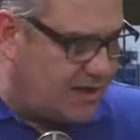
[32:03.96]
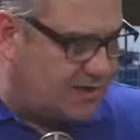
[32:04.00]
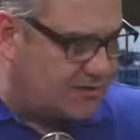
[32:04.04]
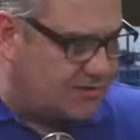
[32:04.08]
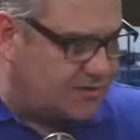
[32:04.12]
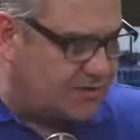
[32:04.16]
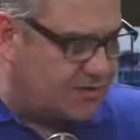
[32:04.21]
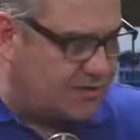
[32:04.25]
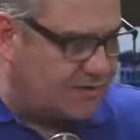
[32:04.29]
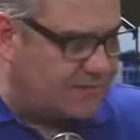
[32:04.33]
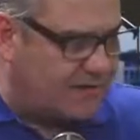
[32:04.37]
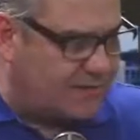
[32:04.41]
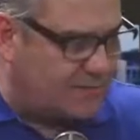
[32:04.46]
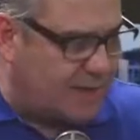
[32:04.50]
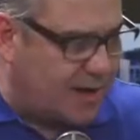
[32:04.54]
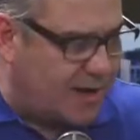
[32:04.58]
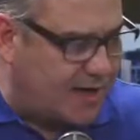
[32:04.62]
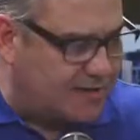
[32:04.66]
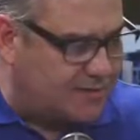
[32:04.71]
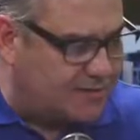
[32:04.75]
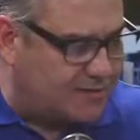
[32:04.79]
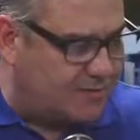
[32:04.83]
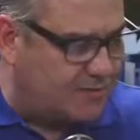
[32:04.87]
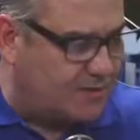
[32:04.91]
served as
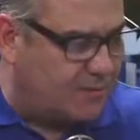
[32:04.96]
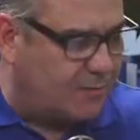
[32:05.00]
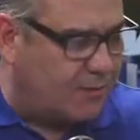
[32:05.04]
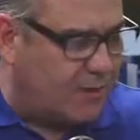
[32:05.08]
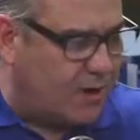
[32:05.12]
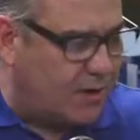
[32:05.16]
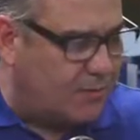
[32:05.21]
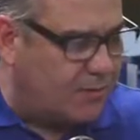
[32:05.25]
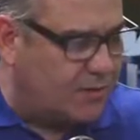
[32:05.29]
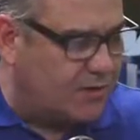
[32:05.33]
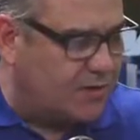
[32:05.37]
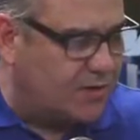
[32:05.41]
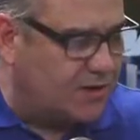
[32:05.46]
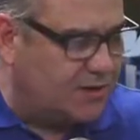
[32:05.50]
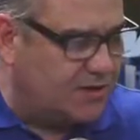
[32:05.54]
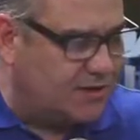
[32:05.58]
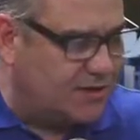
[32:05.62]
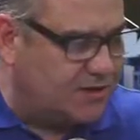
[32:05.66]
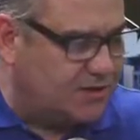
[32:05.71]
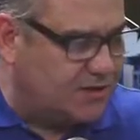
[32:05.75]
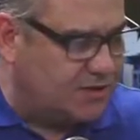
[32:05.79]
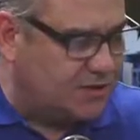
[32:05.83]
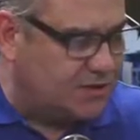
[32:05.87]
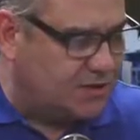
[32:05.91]
pastor of the Marble
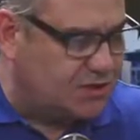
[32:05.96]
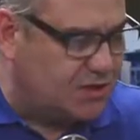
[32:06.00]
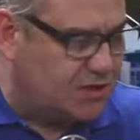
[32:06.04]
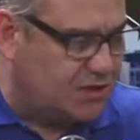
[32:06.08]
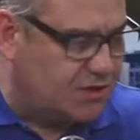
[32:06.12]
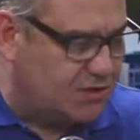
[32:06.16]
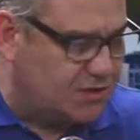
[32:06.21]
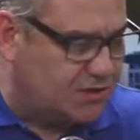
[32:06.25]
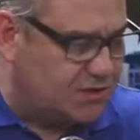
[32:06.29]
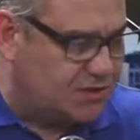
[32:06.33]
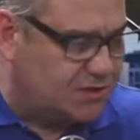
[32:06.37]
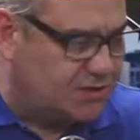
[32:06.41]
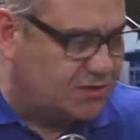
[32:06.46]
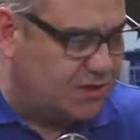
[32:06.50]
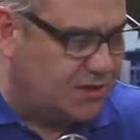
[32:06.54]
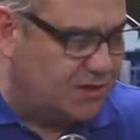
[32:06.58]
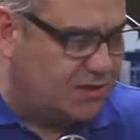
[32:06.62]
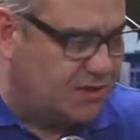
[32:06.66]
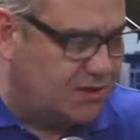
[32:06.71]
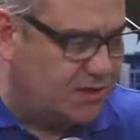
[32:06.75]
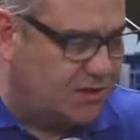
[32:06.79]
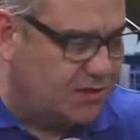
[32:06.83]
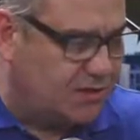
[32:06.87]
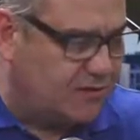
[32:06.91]
Collegiate Church
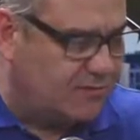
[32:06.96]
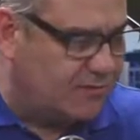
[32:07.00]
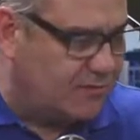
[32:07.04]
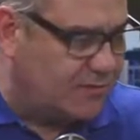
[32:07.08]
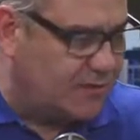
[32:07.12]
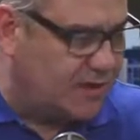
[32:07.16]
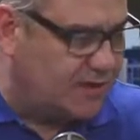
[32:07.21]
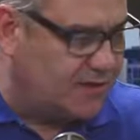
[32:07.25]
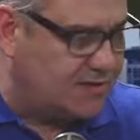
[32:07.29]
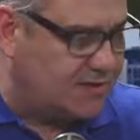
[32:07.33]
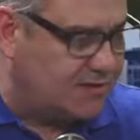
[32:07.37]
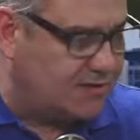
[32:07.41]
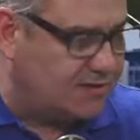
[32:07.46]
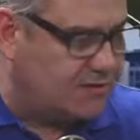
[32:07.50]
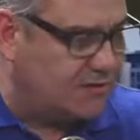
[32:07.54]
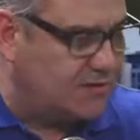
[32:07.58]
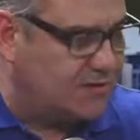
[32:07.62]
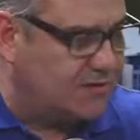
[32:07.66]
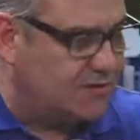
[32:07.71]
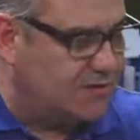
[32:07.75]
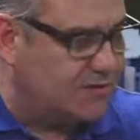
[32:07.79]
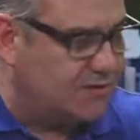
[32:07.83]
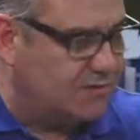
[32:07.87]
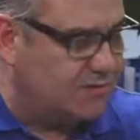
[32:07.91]
in New York from nineteen
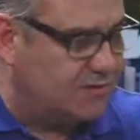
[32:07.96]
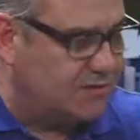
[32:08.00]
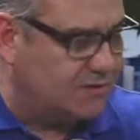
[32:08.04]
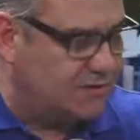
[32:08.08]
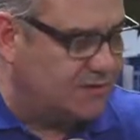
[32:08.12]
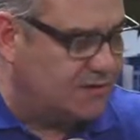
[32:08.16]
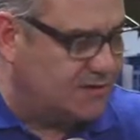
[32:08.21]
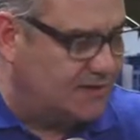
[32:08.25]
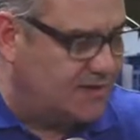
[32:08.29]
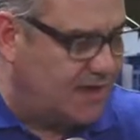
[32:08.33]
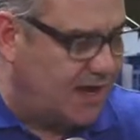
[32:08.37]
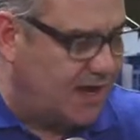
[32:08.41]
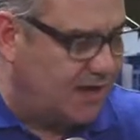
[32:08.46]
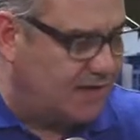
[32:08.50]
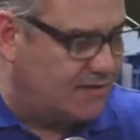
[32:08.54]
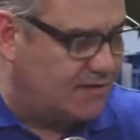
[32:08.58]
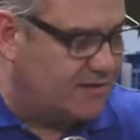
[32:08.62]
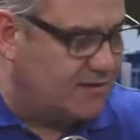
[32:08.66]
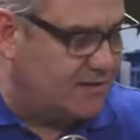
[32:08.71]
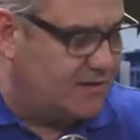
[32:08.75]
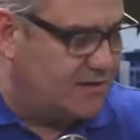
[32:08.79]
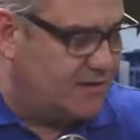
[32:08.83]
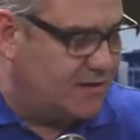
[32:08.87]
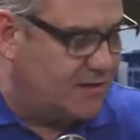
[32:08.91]
thirty-two until his
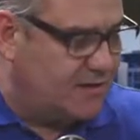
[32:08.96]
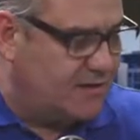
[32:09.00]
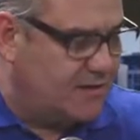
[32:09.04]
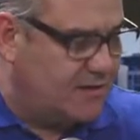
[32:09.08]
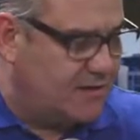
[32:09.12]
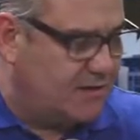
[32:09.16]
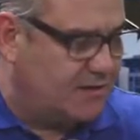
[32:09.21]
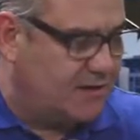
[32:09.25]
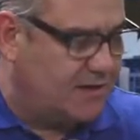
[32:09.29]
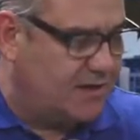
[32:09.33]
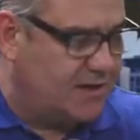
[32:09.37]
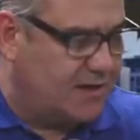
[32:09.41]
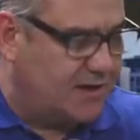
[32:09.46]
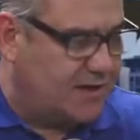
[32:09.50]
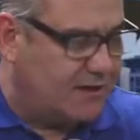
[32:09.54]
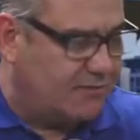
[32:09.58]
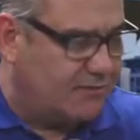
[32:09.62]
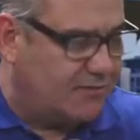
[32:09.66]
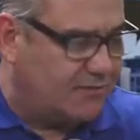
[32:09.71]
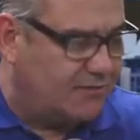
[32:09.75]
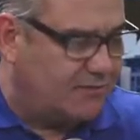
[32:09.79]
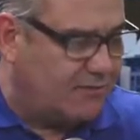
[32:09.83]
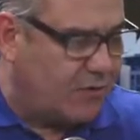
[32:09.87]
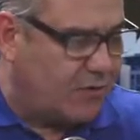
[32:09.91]
death, leading a
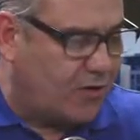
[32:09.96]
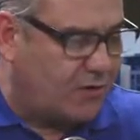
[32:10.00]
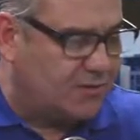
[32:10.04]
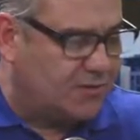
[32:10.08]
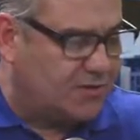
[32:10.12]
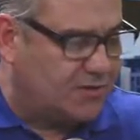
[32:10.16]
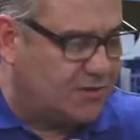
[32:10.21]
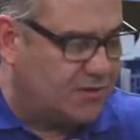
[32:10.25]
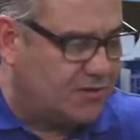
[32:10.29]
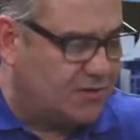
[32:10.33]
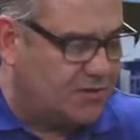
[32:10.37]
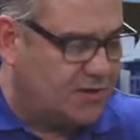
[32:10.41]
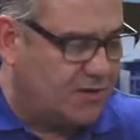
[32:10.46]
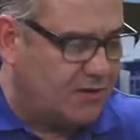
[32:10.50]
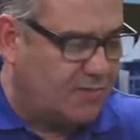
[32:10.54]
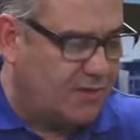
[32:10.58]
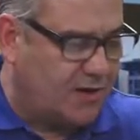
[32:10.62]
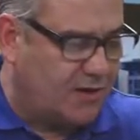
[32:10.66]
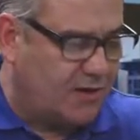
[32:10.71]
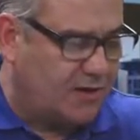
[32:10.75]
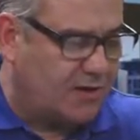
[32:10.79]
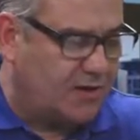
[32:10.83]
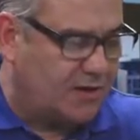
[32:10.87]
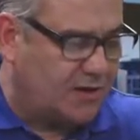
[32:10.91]
Reformed Church in
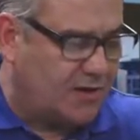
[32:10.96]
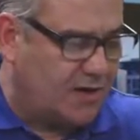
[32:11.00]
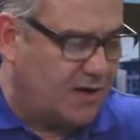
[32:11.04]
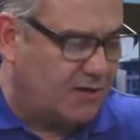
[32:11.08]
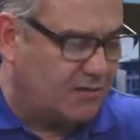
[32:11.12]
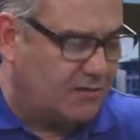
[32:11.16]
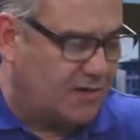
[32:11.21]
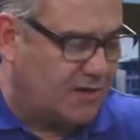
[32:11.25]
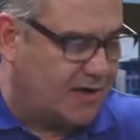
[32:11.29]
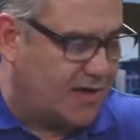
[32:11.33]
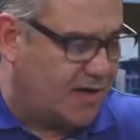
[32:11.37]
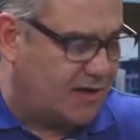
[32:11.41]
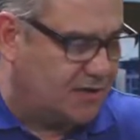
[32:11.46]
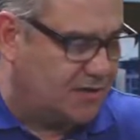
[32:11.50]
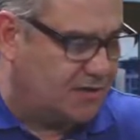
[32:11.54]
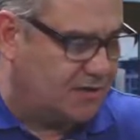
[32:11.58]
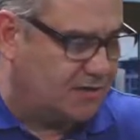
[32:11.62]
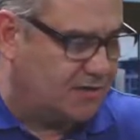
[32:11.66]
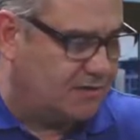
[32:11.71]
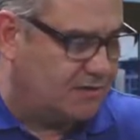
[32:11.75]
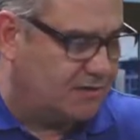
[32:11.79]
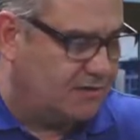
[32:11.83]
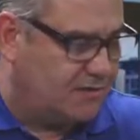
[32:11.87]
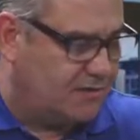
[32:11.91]
America
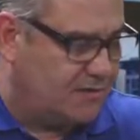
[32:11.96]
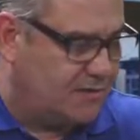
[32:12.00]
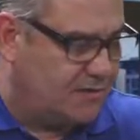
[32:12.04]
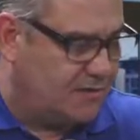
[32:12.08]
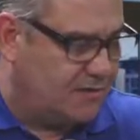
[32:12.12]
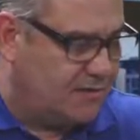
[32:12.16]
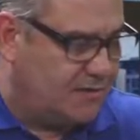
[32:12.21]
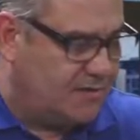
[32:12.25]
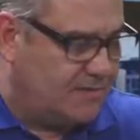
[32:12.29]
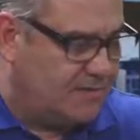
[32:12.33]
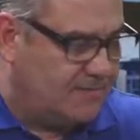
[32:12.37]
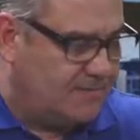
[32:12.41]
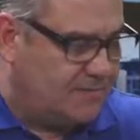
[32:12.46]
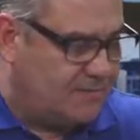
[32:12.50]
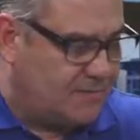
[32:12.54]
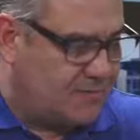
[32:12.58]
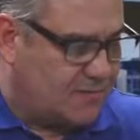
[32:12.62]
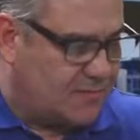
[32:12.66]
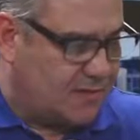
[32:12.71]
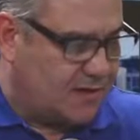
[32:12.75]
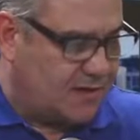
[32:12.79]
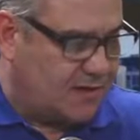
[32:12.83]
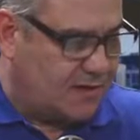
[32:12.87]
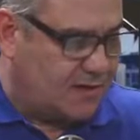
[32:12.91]
congregation.
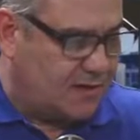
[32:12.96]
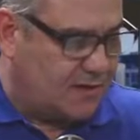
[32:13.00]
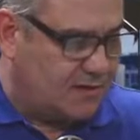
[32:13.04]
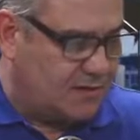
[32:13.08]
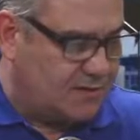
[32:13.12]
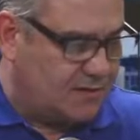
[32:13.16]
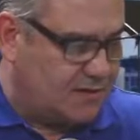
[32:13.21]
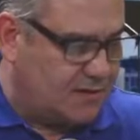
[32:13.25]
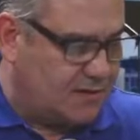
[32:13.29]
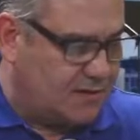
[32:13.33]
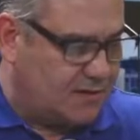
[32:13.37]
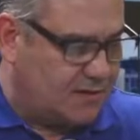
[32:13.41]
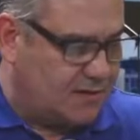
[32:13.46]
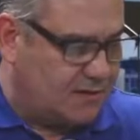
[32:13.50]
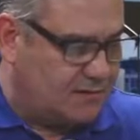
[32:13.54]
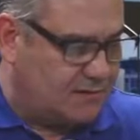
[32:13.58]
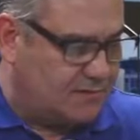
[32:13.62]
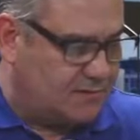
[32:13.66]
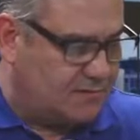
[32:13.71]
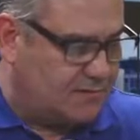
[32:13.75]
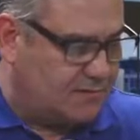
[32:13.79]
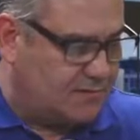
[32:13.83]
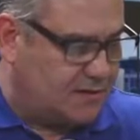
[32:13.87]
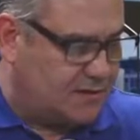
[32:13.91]
And
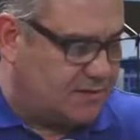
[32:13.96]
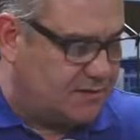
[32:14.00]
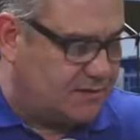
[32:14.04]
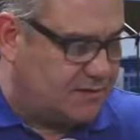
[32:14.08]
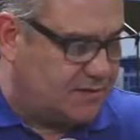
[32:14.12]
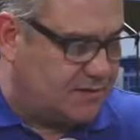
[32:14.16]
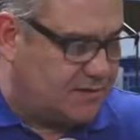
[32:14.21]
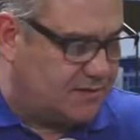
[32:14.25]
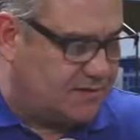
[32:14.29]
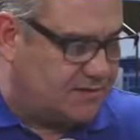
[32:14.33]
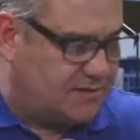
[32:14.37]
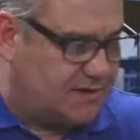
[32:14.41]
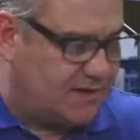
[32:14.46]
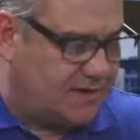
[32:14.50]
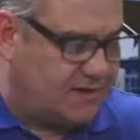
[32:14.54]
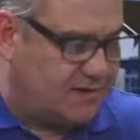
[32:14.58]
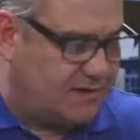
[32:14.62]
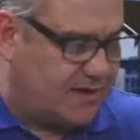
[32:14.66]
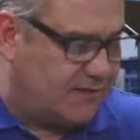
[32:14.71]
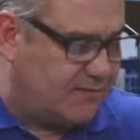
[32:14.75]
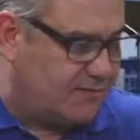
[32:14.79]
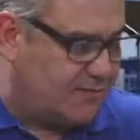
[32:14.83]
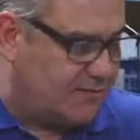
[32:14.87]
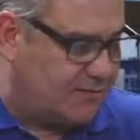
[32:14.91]
uh, he
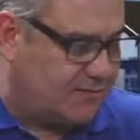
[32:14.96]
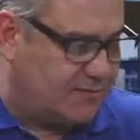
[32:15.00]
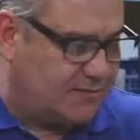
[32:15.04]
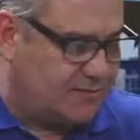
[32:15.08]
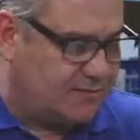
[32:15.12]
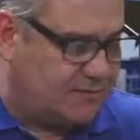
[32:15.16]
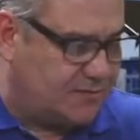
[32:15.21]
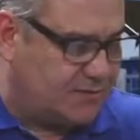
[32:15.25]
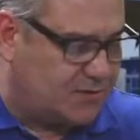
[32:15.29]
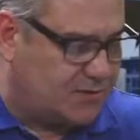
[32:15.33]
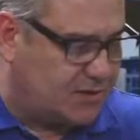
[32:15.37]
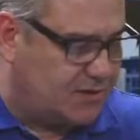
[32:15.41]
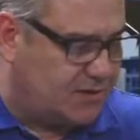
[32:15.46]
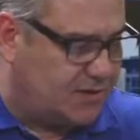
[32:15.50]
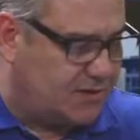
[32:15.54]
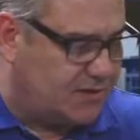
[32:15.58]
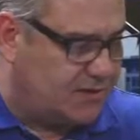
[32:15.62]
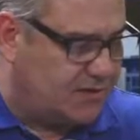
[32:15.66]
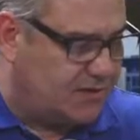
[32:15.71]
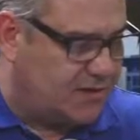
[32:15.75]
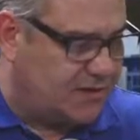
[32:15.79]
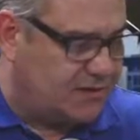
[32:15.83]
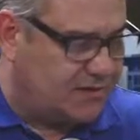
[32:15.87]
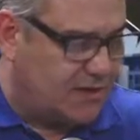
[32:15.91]
said,
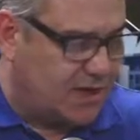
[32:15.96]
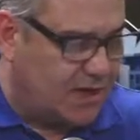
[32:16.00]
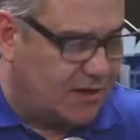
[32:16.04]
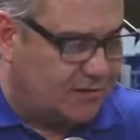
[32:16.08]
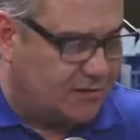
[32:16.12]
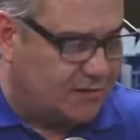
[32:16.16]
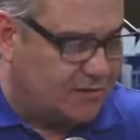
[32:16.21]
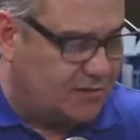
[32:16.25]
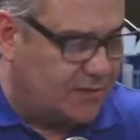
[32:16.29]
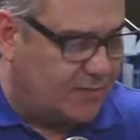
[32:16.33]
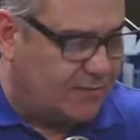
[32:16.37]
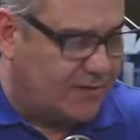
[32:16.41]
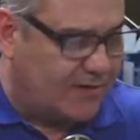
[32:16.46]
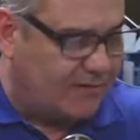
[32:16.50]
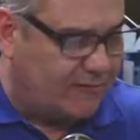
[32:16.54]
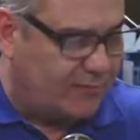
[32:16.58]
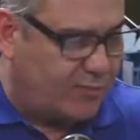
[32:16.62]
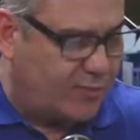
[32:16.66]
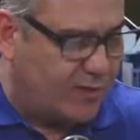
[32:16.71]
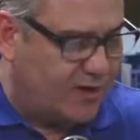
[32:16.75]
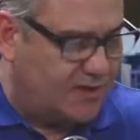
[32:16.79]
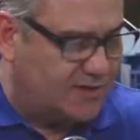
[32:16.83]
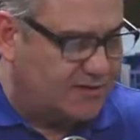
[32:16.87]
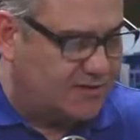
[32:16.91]
Clinton and Donald Trump have
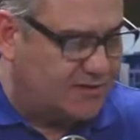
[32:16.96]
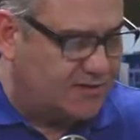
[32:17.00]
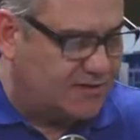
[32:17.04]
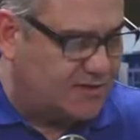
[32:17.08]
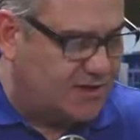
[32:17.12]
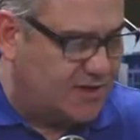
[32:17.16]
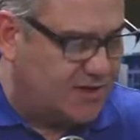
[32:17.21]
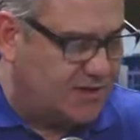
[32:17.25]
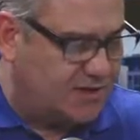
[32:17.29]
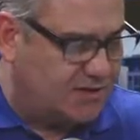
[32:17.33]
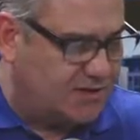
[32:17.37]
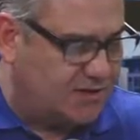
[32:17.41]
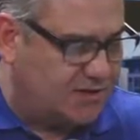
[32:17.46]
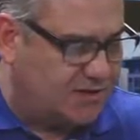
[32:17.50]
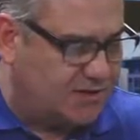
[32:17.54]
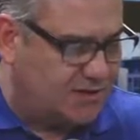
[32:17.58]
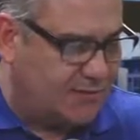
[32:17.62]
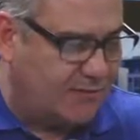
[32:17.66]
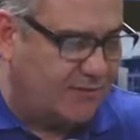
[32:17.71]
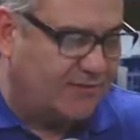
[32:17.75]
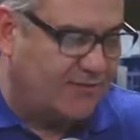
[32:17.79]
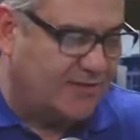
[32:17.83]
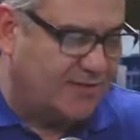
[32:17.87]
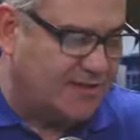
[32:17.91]
praised his teachings.
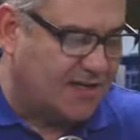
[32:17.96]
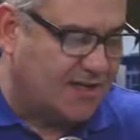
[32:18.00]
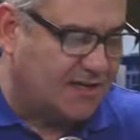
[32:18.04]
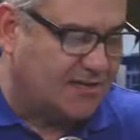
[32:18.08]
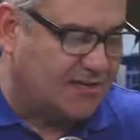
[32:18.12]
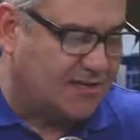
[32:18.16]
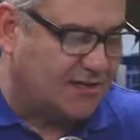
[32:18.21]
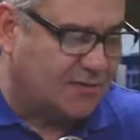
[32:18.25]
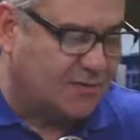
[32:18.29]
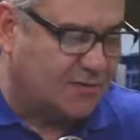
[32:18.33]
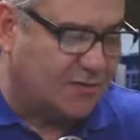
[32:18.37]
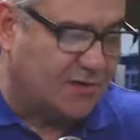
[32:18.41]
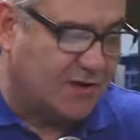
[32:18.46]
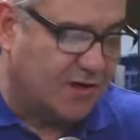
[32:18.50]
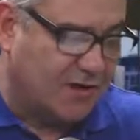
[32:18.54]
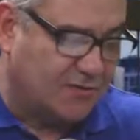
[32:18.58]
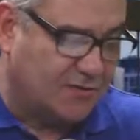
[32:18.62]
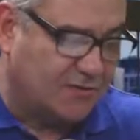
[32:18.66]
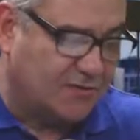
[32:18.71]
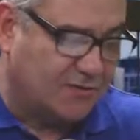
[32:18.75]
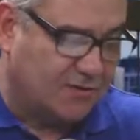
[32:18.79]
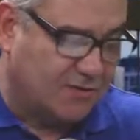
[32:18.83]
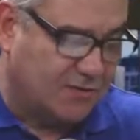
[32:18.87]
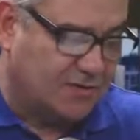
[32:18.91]
Some of his ideas were
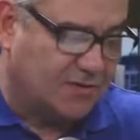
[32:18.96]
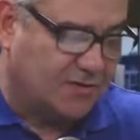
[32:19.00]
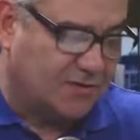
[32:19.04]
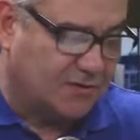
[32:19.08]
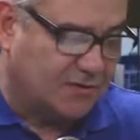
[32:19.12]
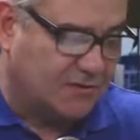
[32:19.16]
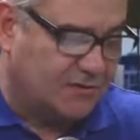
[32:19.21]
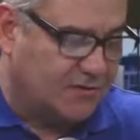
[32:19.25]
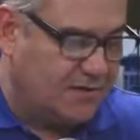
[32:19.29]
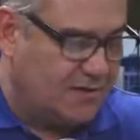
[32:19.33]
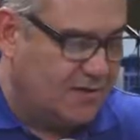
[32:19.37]
controversial.